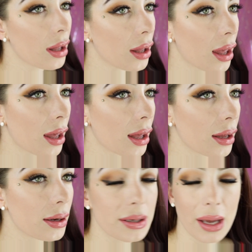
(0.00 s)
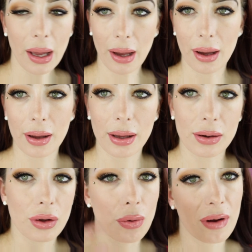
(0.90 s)
And yeah,
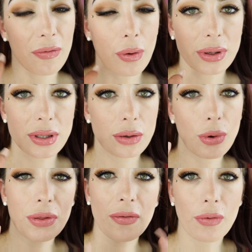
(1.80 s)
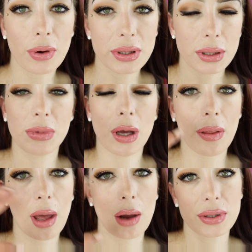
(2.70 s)
and you want the focus to be
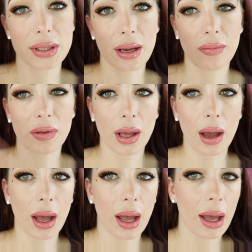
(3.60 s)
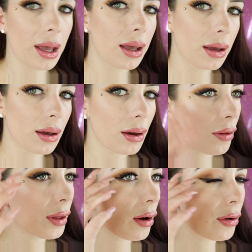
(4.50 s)
on the outside of the eye,
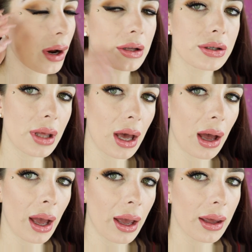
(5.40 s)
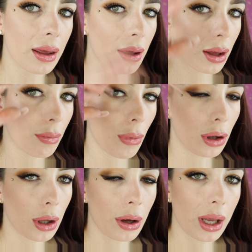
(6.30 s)
on the outer edge of the eye,
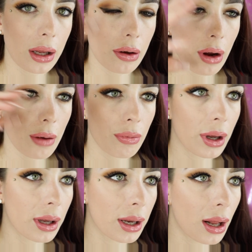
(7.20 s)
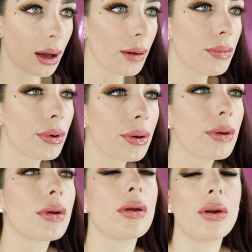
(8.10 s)
elongating your eye, bringing it up.
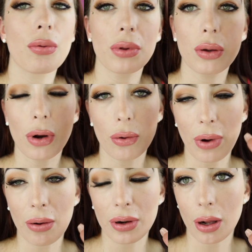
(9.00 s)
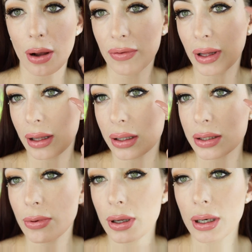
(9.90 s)
You don't really want to round it off like
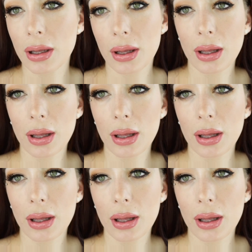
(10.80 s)
this one.